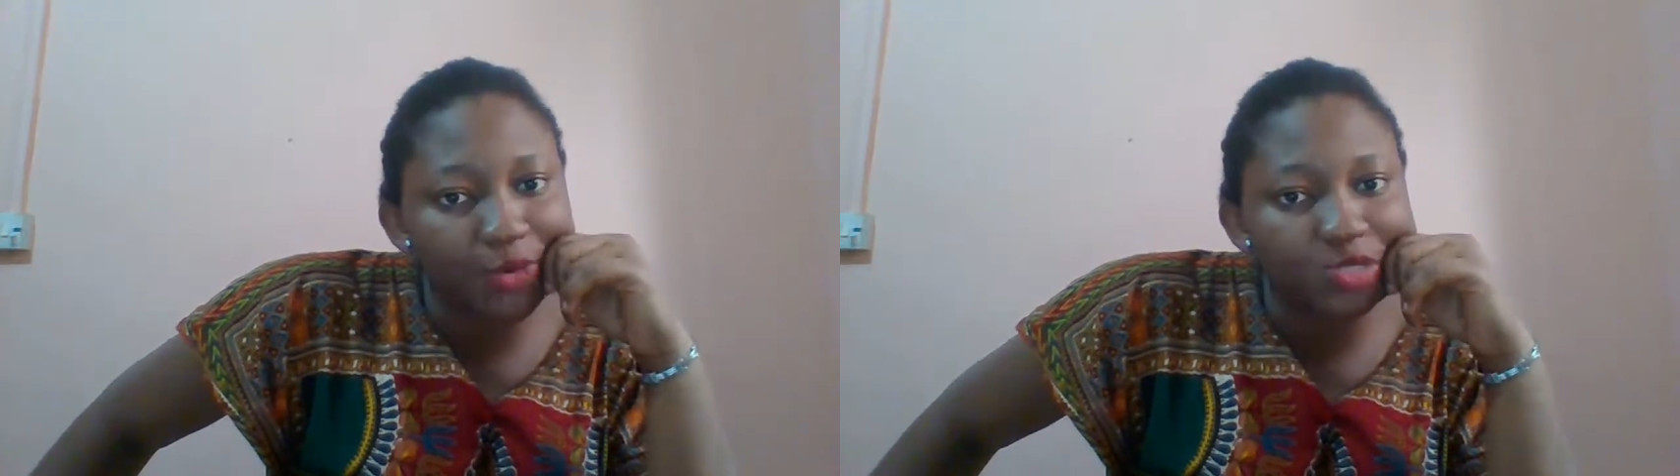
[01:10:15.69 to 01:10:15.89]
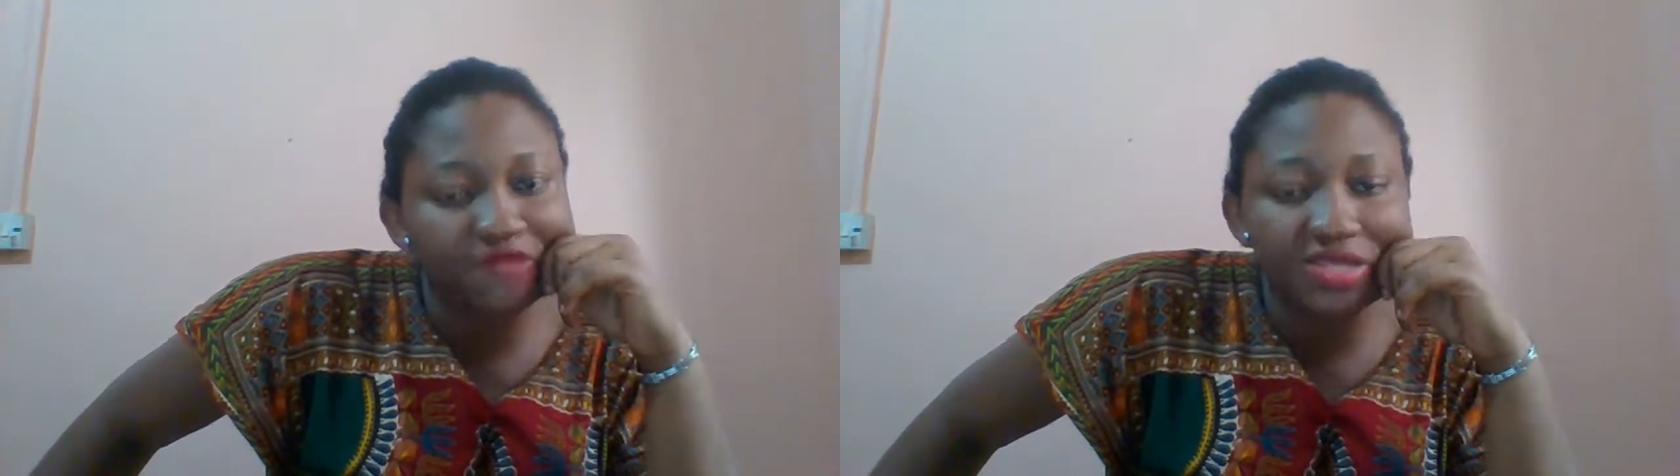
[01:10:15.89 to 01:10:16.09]

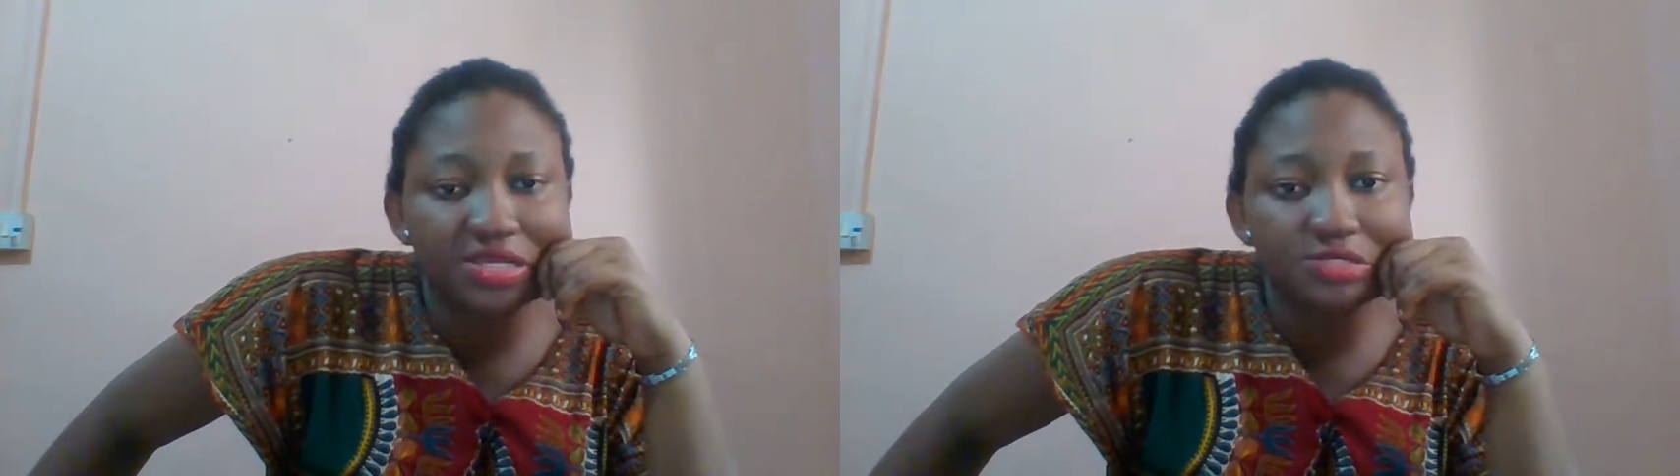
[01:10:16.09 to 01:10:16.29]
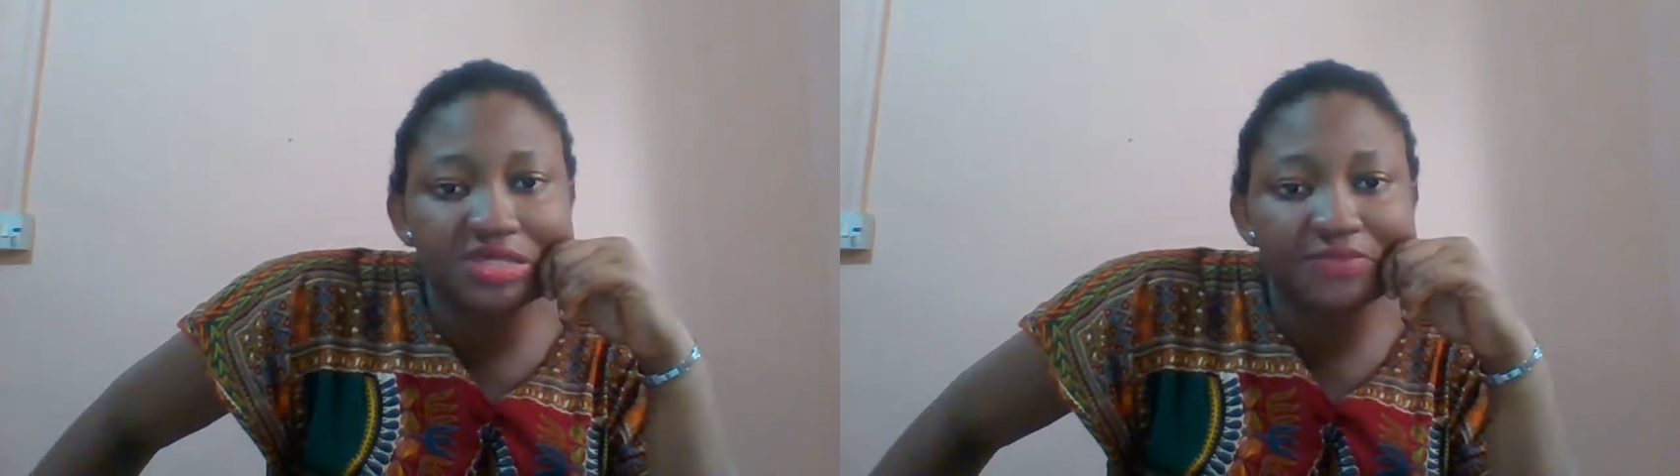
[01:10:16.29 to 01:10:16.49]
So for
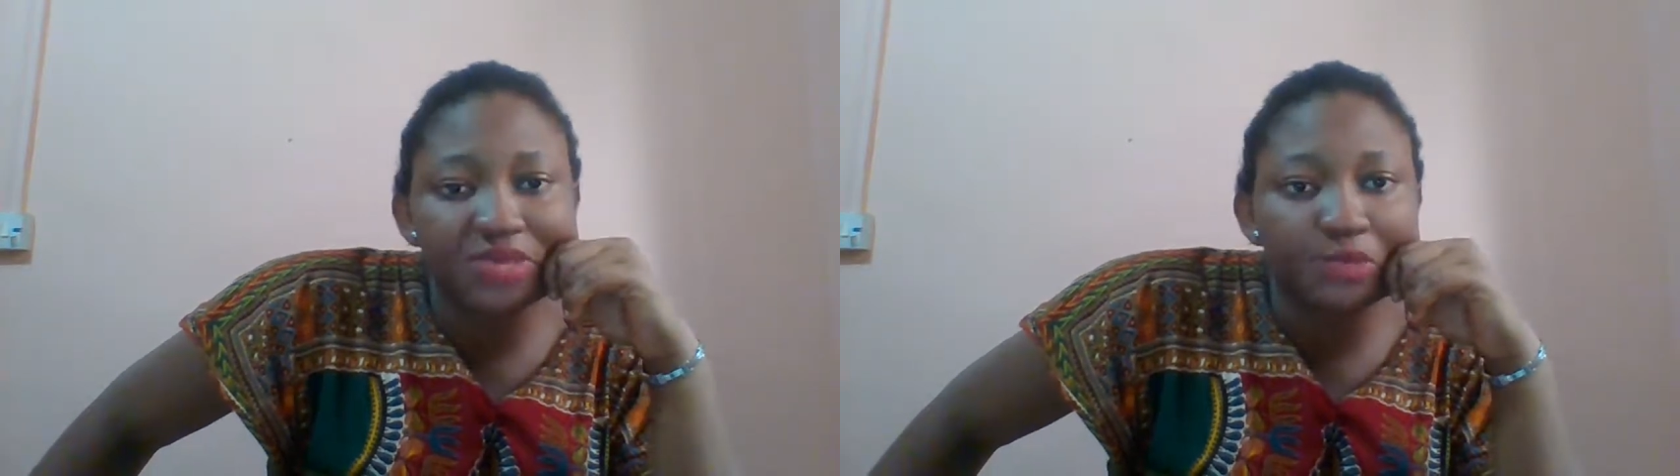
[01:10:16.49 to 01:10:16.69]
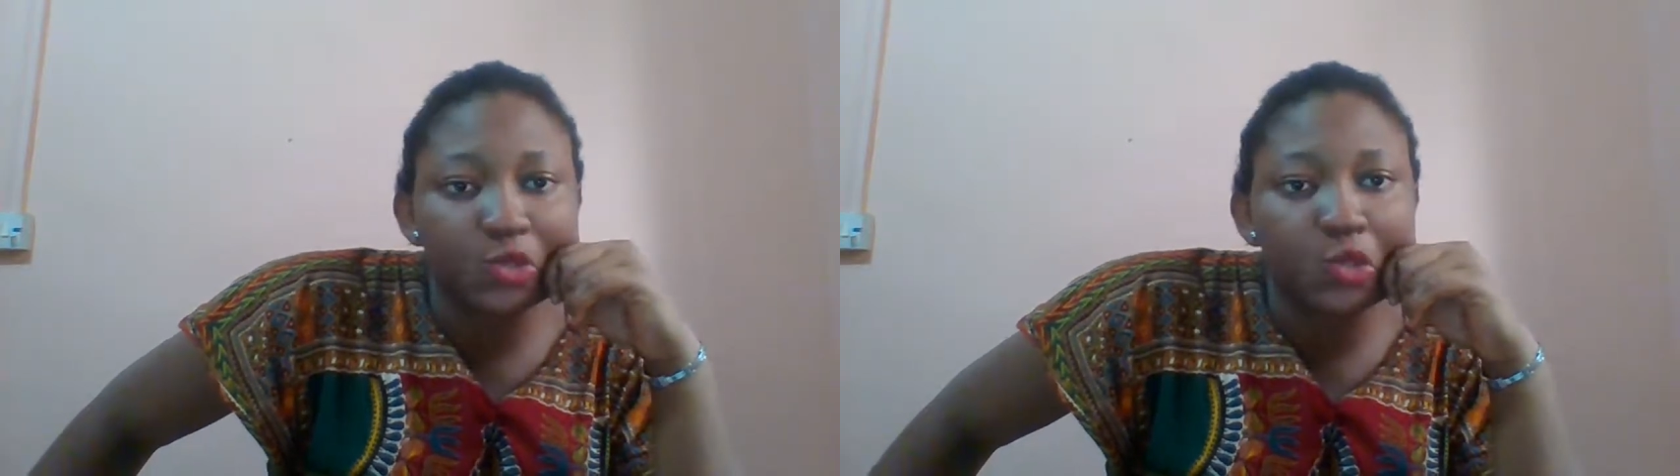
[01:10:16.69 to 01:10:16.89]
Delta
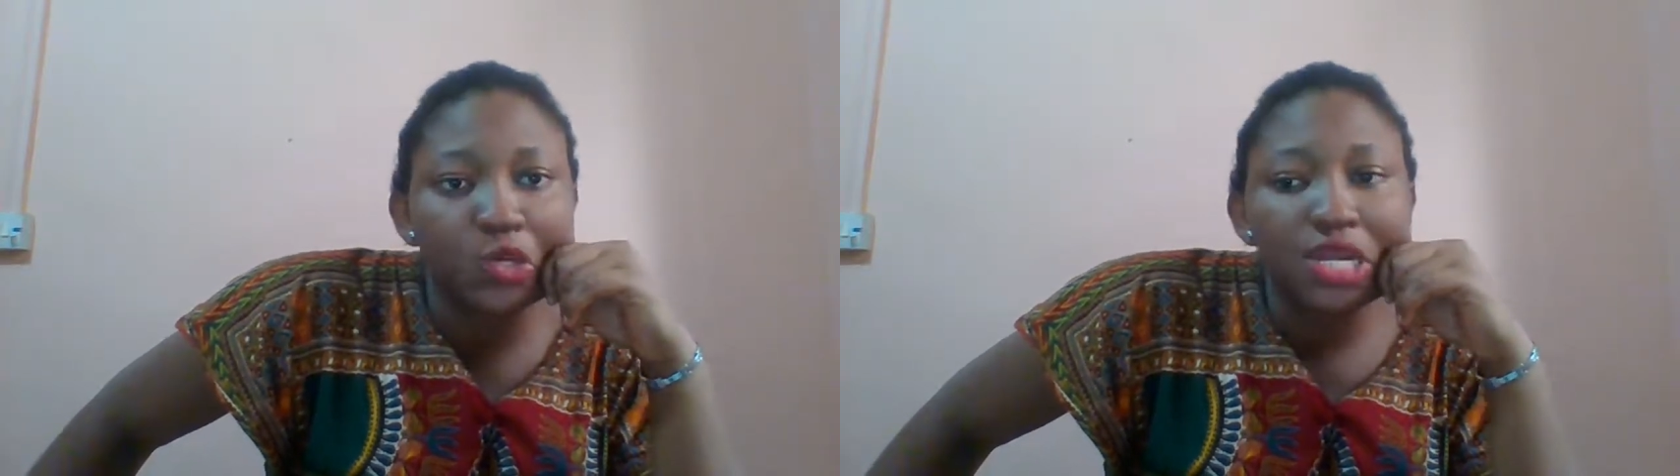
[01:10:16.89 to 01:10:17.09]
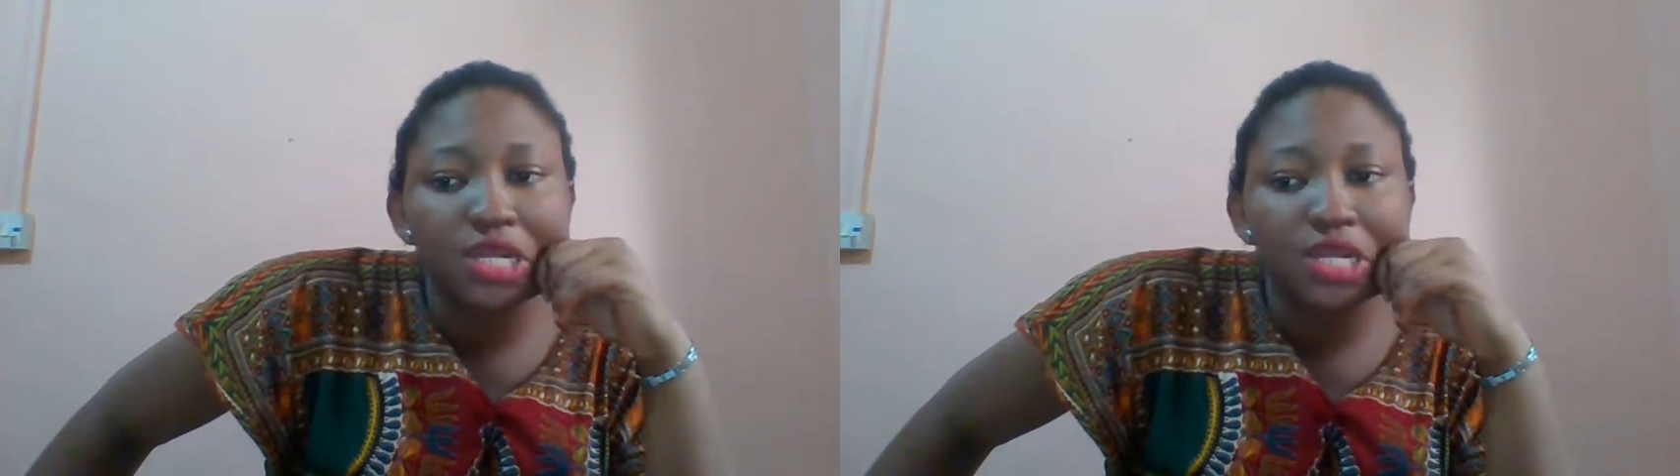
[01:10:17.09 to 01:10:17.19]
people,